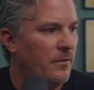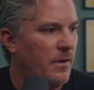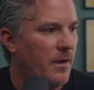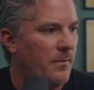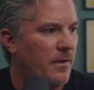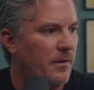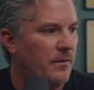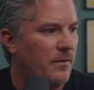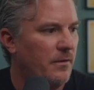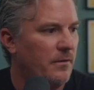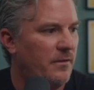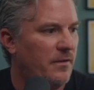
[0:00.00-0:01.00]
How about
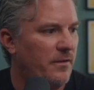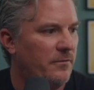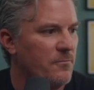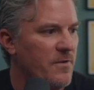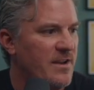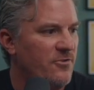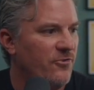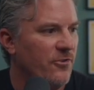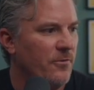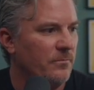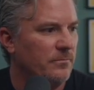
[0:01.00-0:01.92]
test ranger